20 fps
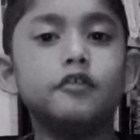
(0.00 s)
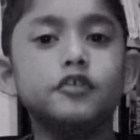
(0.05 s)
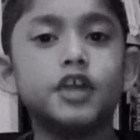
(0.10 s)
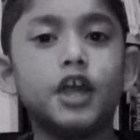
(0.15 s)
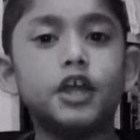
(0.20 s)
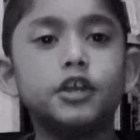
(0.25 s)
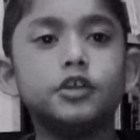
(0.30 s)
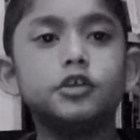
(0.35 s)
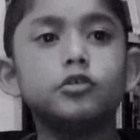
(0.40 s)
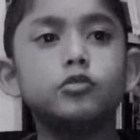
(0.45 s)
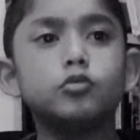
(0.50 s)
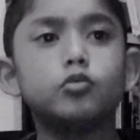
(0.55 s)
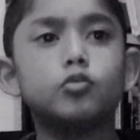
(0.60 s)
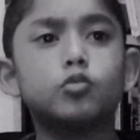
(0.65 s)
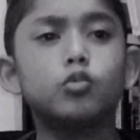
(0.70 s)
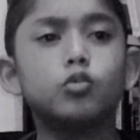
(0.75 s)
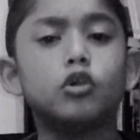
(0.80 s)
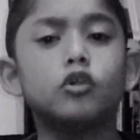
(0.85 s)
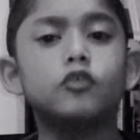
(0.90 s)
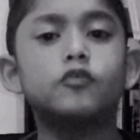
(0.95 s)
Mary
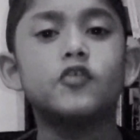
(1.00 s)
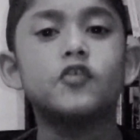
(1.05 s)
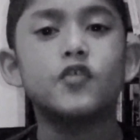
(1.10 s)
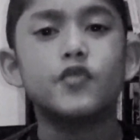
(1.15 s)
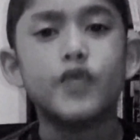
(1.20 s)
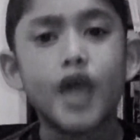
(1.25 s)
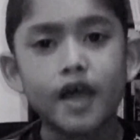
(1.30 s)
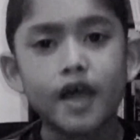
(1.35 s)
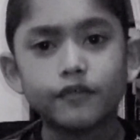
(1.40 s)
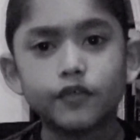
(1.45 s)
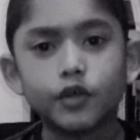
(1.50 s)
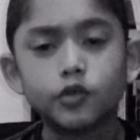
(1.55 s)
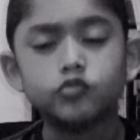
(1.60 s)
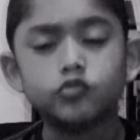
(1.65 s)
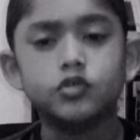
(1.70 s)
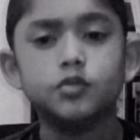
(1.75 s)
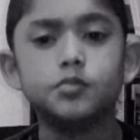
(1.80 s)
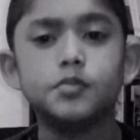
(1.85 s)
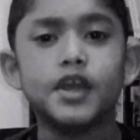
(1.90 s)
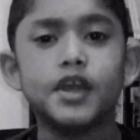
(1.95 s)
Anning will
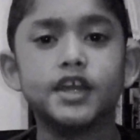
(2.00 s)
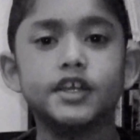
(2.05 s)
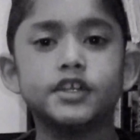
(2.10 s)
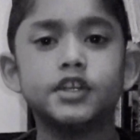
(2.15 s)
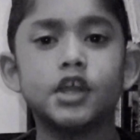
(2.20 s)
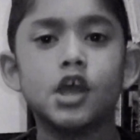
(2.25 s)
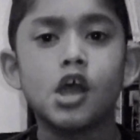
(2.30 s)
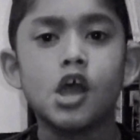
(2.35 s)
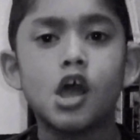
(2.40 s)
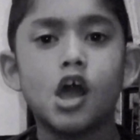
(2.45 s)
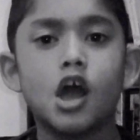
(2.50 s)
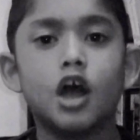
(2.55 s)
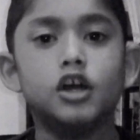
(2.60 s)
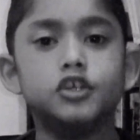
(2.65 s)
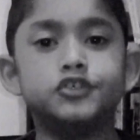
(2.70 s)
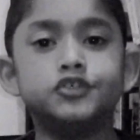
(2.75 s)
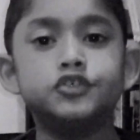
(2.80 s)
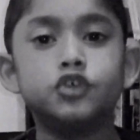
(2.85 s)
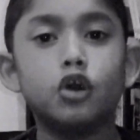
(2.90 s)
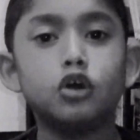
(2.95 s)
forever remain
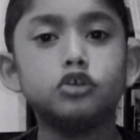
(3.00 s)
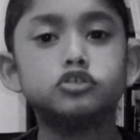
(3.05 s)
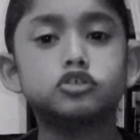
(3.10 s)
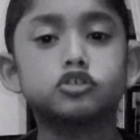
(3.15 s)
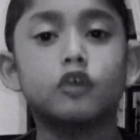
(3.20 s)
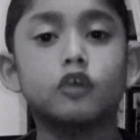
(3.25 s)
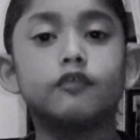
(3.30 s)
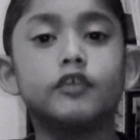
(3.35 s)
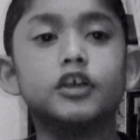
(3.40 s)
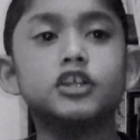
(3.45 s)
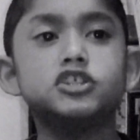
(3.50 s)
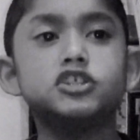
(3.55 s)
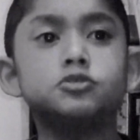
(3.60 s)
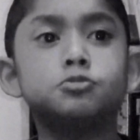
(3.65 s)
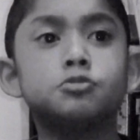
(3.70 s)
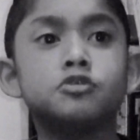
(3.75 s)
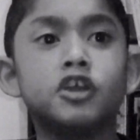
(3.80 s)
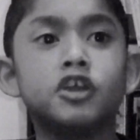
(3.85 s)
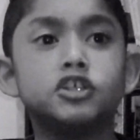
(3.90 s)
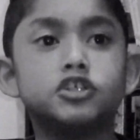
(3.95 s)
a source of
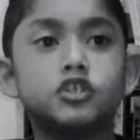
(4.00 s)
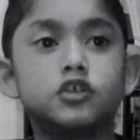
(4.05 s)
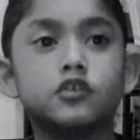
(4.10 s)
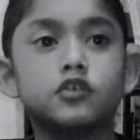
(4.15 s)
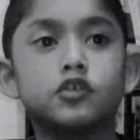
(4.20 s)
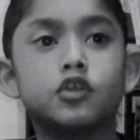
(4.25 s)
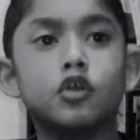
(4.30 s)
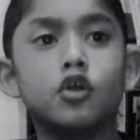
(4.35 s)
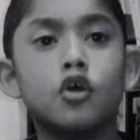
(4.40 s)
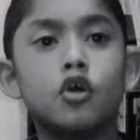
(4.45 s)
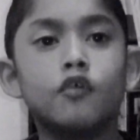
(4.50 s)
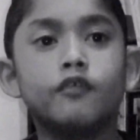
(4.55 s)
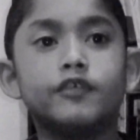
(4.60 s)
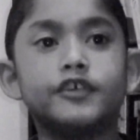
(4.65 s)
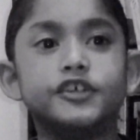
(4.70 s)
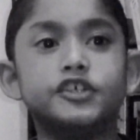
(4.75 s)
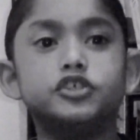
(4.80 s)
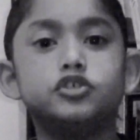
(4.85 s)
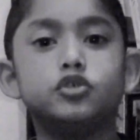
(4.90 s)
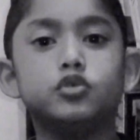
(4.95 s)
inspiration
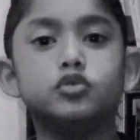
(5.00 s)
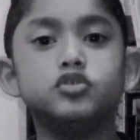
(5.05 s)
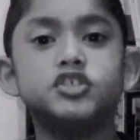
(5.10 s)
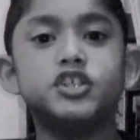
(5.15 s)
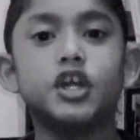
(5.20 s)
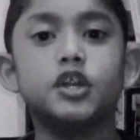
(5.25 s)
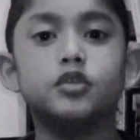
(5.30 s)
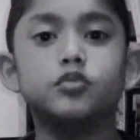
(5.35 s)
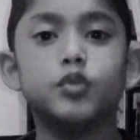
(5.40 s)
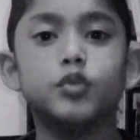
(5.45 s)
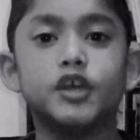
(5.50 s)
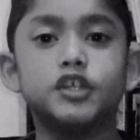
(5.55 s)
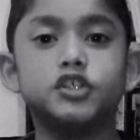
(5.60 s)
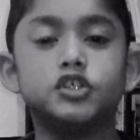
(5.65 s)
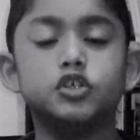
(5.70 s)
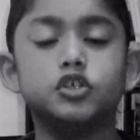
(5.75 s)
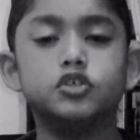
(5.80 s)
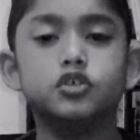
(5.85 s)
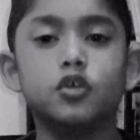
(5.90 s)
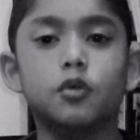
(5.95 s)
for the young
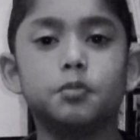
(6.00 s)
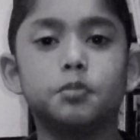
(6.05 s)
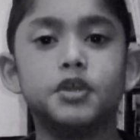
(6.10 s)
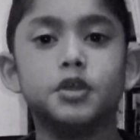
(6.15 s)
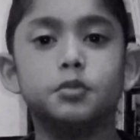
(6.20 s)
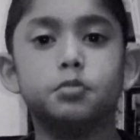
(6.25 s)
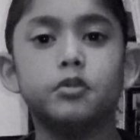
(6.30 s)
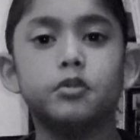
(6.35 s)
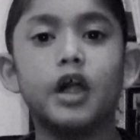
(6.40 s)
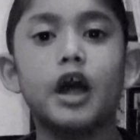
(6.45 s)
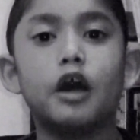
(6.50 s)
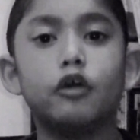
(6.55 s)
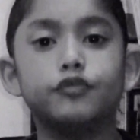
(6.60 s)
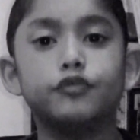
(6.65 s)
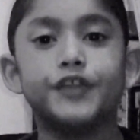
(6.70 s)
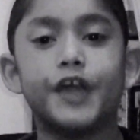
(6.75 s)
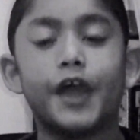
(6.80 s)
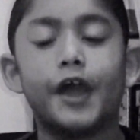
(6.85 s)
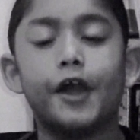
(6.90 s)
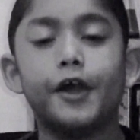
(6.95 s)
generations of
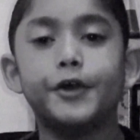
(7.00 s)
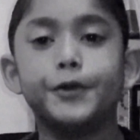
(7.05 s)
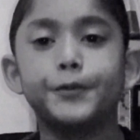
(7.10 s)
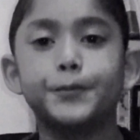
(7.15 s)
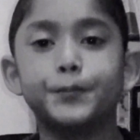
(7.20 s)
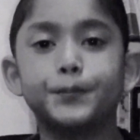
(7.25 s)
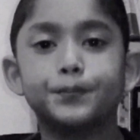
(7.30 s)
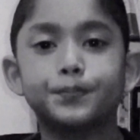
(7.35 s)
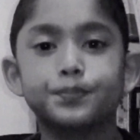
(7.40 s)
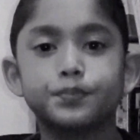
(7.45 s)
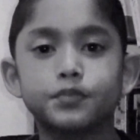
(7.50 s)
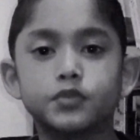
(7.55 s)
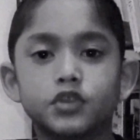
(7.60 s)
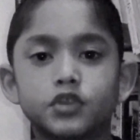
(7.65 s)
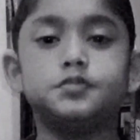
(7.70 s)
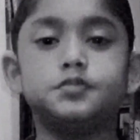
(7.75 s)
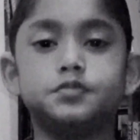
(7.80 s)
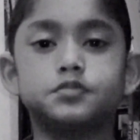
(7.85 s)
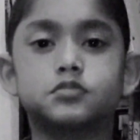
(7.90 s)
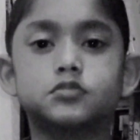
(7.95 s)
people out there.
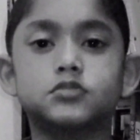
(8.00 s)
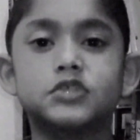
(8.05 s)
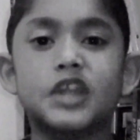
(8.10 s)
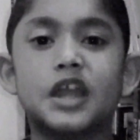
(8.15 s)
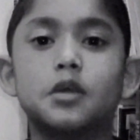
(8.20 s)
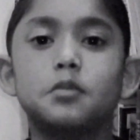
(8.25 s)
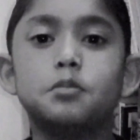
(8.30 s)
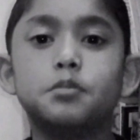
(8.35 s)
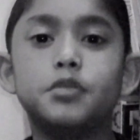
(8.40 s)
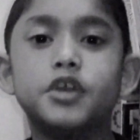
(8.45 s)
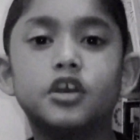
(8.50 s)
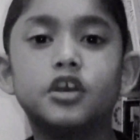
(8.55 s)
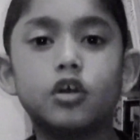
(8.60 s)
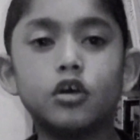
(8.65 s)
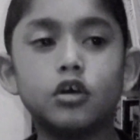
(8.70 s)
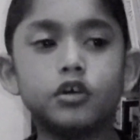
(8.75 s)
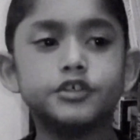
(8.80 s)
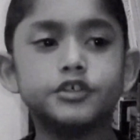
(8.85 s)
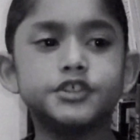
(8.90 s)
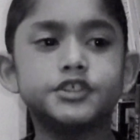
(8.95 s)

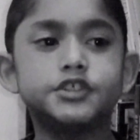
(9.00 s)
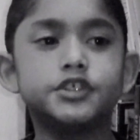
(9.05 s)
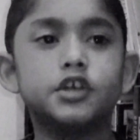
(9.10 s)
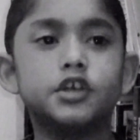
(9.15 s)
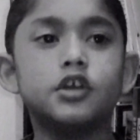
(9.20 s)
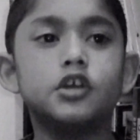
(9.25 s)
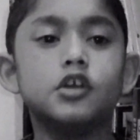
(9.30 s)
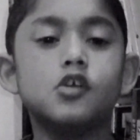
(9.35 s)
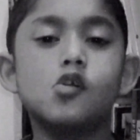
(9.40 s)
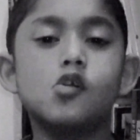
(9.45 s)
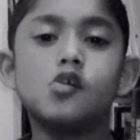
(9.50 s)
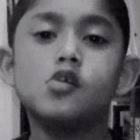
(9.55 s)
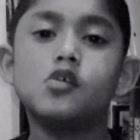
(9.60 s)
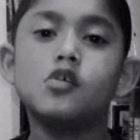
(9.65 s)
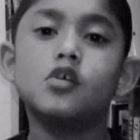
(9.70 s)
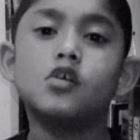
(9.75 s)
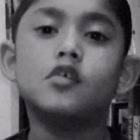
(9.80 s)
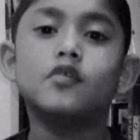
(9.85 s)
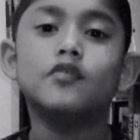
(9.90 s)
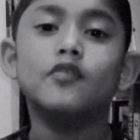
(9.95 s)
Because,
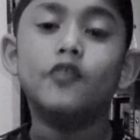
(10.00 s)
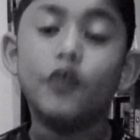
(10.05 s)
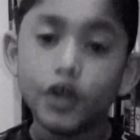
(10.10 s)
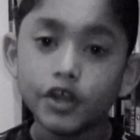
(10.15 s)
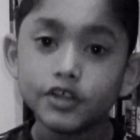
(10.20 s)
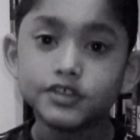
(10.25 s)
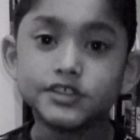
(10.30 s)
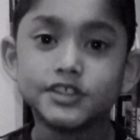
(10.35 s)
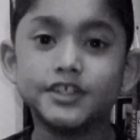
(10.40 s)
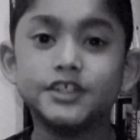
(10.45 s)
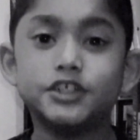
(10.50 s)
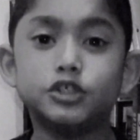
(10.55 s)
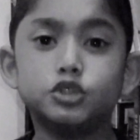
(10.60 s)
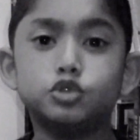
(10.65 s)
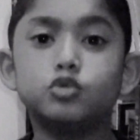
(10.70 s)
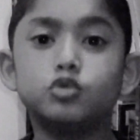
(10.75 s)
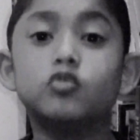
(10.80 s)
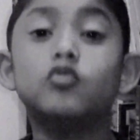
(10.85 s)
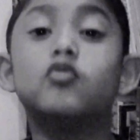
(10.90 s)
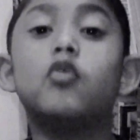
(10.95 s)

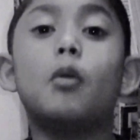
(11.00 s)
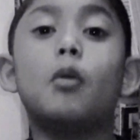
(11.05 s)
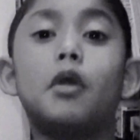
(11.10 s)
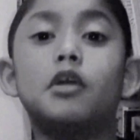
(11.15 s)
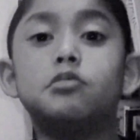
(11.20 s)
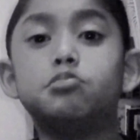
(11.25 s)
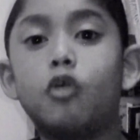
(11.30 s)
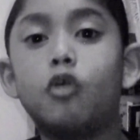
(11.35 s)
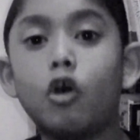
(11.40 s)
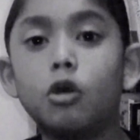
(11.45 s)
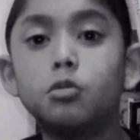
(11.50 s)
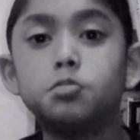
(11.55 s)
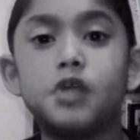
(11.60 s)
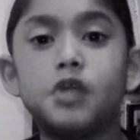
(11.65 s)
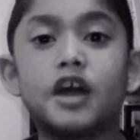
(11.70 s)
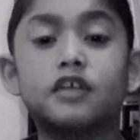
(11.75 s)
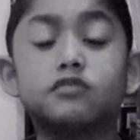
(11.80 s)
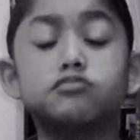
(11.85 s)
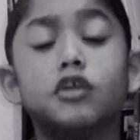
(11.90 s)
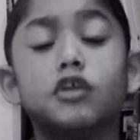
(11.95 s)
firstly, she was from a
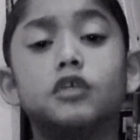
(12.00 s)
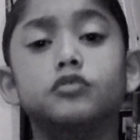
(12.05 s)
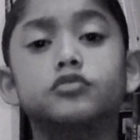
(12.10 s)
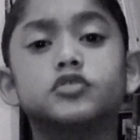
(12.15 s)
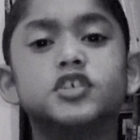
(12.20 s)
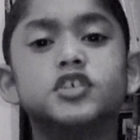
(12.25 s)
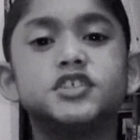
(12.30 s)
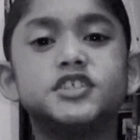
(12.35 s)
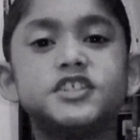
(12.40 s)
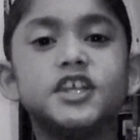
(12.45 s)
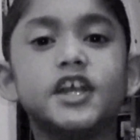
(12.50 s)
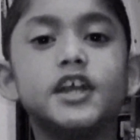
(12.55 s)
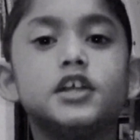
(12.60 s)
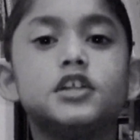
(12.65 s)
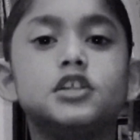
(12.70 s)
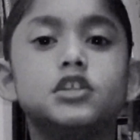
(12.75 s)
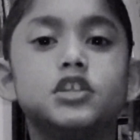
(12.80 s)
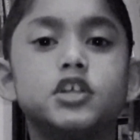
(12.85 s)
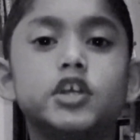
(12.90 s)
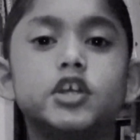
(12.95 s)
poor background.
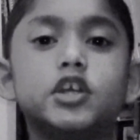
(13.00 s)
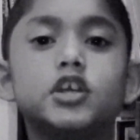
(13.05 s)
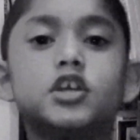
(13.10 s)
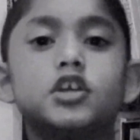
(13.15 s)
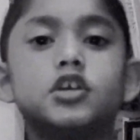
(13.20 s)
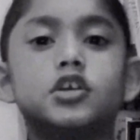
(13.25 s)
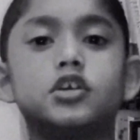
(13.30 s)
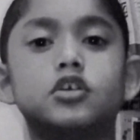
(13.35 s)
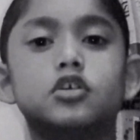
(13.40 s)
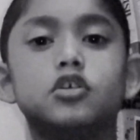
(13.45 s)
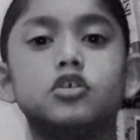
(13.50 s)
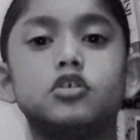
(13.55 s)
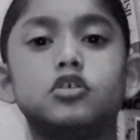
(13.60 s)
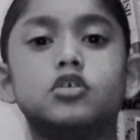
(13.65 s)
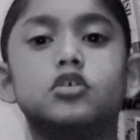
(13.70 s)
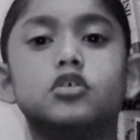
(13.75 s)
Secondly,